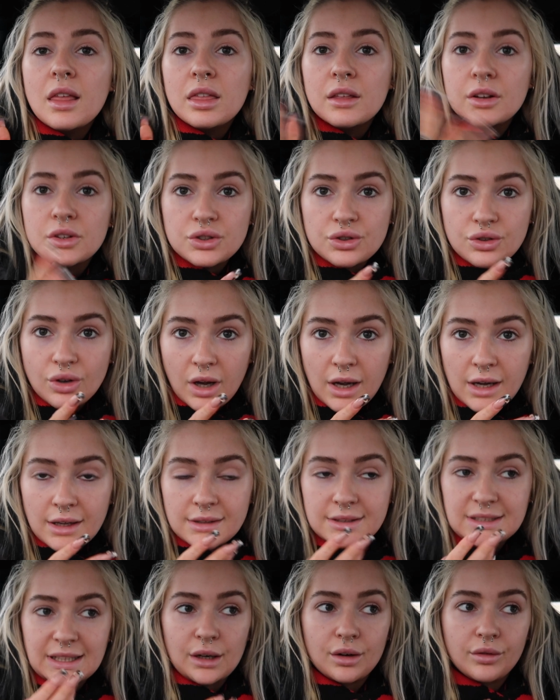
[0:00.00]
the
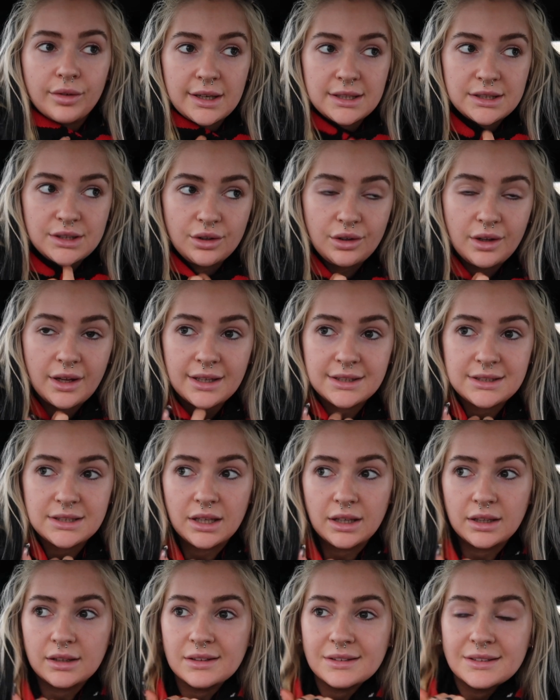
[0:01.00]
street, so rescue
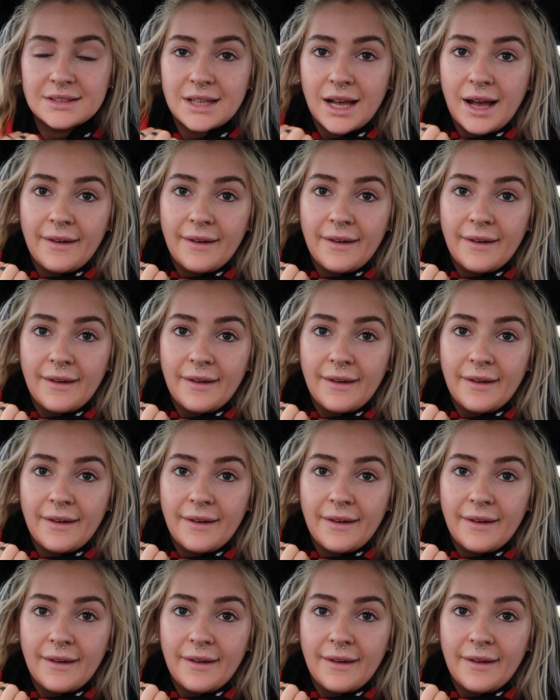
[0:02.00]
kittens,